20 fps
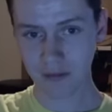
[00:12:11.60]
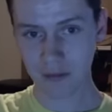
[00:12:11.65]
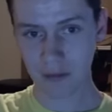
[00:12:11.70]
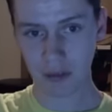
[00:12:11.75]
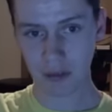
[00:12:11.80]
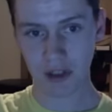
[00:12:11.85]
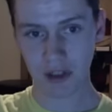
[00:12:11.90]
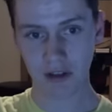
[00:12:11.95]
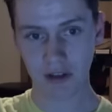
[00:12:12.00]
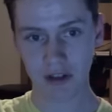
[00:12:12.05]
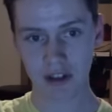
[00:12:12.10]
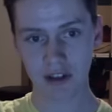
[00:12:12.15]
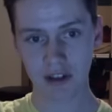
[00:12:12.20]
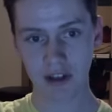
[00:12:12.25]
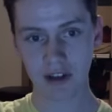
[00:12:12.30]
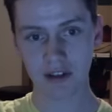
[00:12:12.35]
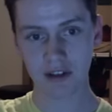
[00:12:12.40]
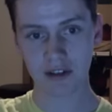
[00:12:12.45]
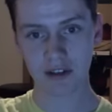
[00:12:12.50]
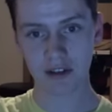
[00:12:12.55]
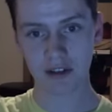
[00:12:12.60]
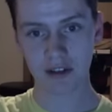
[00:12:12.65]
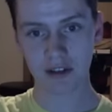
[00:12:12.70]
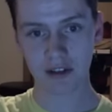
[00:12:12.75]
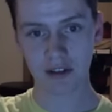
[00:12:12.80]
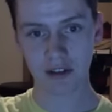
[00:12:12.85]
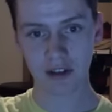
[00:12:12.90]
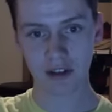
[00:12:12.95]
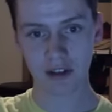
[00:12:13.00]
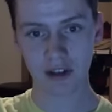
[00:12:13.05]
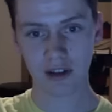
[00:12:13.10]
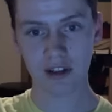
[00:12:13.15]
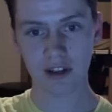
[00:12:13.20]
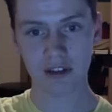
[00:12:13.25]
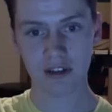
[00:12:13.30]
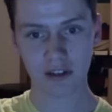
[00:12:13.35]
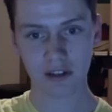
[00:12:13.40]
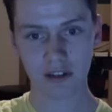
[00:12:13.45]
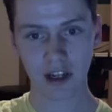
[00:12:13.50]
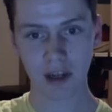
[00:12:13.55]
You know, he's just uh,
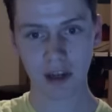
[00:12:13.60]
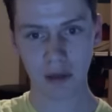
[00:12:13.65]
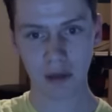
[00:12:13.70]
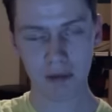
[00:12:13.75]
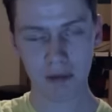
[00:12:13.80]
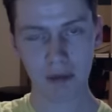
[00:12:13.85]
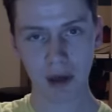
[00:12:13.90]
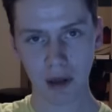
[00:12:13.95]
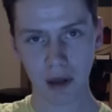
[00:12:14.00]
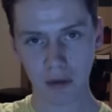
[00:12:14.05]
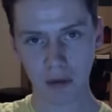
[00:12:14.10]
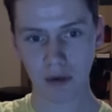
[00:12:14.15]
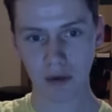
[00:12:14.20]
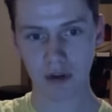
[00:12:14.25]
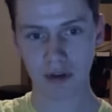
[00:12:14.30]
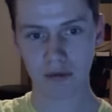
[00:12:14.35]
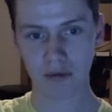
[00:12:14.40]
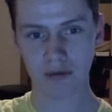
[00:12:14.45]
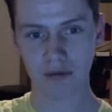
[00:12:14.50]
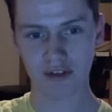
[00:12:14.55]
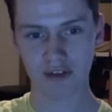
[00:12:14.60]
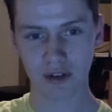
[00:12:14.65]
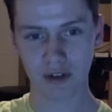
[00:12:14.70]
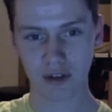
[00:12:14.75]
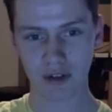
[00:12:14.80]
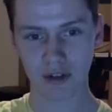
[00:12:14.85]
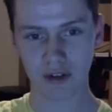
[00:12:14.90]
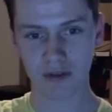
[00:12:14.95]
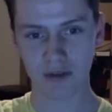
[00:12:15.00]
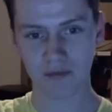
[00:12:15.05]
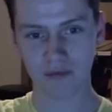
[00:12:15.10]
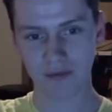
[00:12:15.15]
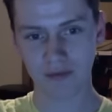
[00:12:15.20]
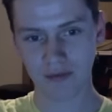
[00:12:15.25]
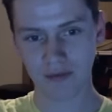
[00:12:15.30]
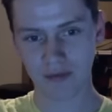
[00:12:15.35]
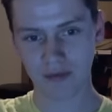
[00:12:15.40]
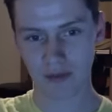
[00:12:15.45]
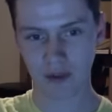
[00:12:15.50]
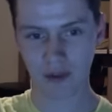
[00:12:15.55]
he's just keeping the belt warm for
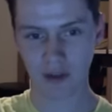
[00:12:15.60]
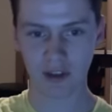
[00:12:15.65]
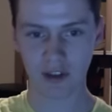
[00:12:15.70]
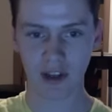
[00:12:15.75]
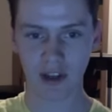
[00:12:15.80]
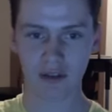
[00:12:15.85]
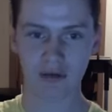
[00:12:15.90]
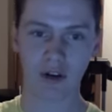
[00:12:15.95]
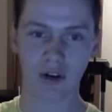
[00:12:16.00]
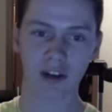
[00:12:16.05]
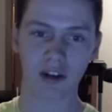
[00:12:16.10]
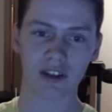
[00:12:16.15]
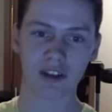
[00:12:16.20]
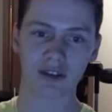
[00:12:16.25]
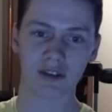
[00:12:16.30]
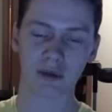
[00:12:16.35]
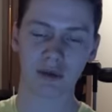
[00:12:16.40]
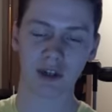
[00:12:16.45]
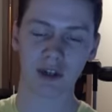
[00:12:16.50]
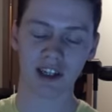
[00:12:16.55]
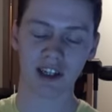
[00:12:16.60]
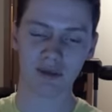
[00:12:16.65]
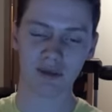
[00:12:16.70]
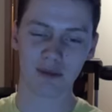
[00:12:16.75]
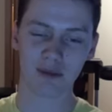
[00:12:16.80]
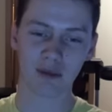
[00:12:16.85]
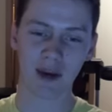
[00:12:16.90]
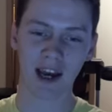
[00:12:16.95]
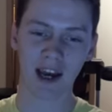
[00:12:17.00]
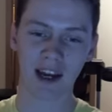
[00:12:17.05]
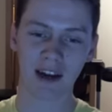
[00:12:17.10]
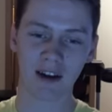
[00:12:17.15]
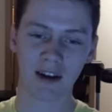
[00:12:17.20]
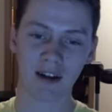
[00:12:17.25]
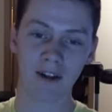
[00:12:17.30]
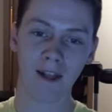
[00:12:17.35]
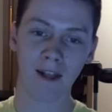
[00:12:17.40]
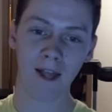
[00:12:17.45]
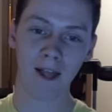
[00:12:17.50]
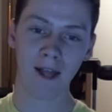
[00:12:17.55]
for Seth Rollins when he comes back.
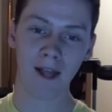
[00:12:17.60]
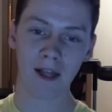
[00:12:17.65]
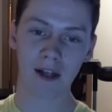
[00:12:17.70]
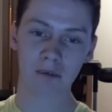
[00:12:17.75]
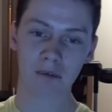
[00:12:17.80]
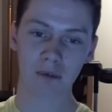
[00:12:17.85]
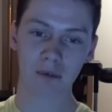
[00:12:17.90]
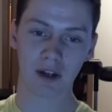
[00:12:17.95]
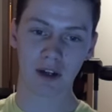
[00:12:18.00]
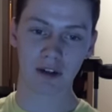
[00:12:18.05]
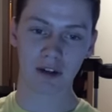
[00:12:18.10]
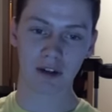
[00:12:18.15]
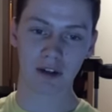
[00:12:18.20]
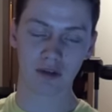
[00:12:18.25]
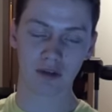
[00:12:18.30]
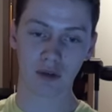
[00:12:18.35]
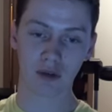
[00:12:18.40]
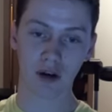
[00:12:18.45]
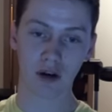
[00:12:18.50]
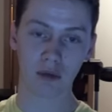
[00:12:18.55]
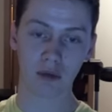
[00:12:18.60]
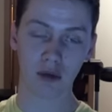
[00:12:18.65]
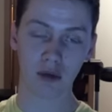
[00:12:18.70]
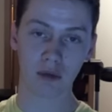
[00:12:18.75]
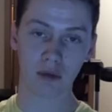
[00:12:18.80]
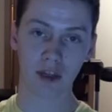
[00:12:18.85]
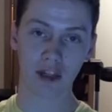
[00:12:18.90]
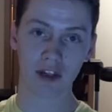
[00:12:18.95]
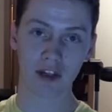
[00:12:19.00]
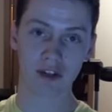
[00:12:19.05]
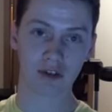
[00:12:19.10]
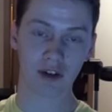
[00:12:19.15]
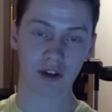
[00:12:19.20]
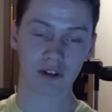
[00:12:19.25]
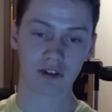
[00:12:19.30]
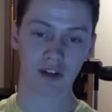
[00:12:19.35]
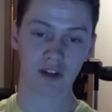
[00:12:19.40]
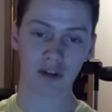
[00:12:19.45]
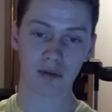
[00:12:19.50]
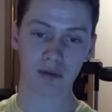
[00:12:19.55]
But Raw will be
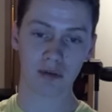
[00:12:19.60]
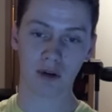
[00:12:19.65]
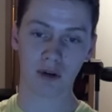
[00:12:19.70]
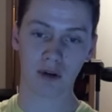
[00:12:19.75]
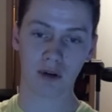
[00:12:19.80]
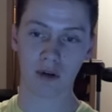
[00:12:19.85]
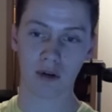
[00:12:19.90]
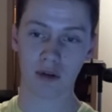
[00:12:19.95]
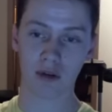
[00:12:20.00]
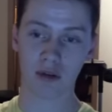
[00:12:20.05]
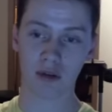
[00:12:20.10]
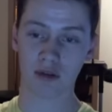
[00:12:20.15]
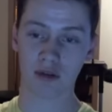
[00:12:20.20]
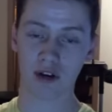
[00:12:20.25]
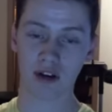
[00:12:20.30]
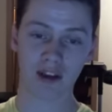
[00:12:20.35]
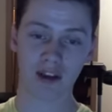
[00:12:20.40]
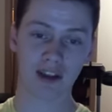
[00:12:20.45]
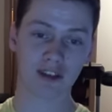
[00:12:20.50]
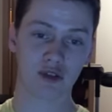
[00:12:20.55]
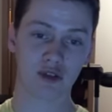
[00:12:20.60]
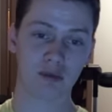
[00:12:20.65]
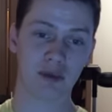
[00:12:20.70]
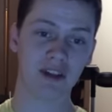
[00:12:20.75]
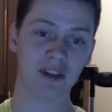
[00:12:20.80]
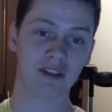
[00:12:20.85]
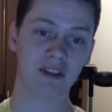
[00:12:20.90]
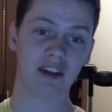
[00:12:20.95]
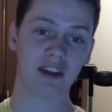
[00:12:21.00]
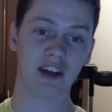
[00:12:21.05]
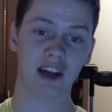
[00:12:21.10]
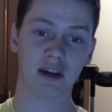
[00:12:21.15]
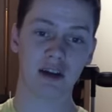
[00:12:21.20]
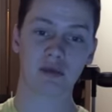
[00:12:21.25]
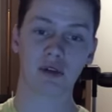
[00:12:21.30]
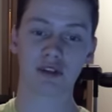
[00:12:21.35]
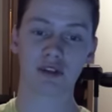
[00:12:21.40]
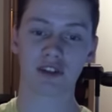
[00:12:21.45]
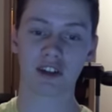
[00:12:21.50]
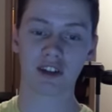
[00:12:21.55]
interesting tomorrow. Brock Lesnar beat Dean
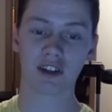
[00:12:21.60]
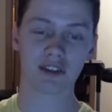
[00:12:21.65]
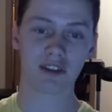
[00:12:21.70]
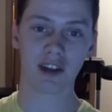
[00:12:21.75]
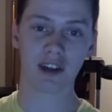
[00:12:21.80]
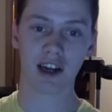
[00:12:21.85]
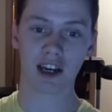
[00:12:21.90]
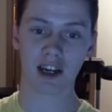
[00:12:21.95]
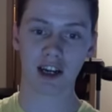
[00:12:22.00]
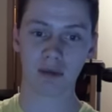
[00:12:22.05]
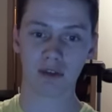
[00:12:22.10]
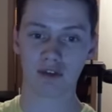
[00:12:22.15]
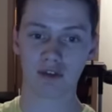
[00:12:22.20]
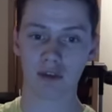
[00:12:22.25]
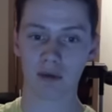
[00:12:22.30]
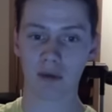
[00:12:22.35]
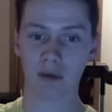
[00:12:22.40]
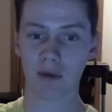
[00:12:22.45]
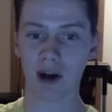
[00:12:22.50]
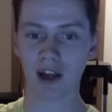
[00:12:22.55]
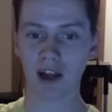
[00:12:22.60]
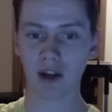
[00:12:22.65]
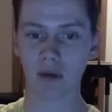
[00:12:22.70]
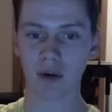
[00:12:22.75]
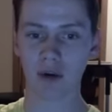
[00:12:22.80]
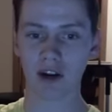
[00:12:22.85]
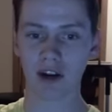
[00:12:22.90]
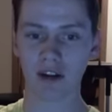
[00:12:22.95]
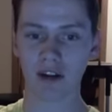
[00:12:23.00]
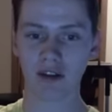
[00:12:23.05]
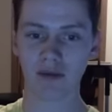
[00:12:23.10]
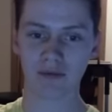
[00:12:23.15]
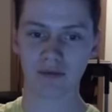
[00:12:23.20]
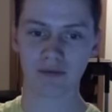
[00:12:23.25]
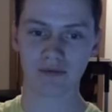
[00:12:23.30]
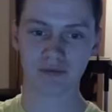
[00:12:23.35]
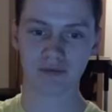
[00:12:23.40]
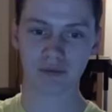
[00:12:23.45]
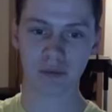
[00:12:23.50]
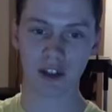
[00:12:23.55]
Ambrose. You could see that coming from a mile away.
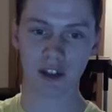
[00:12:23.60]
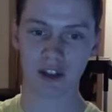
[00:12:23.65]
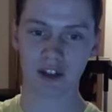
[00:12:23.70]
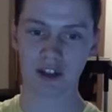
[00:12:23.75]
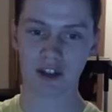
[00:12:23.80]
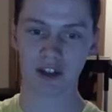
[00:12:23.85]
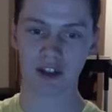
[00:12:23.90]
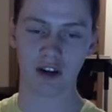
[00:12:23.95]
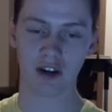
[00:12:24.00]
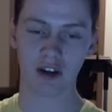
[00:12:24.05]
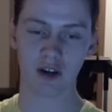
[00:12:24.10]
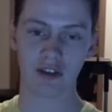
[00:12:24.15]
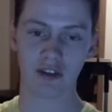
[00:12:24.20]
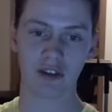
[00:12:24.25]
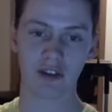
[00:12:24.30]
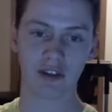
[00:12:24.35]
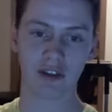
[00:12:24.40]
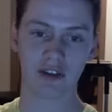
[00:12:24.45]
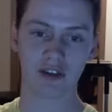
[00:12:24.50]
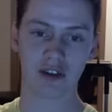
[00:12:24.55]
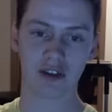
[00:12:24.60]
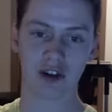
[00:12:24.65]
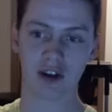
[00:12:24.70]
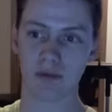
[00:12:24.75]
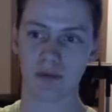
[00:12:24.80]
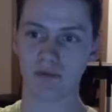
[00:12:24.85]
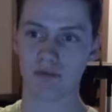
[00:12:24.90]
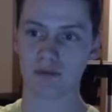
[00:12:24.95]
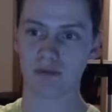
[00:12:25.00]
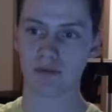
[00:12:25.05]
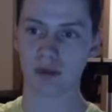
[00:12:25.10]
Which, you know, it did its job.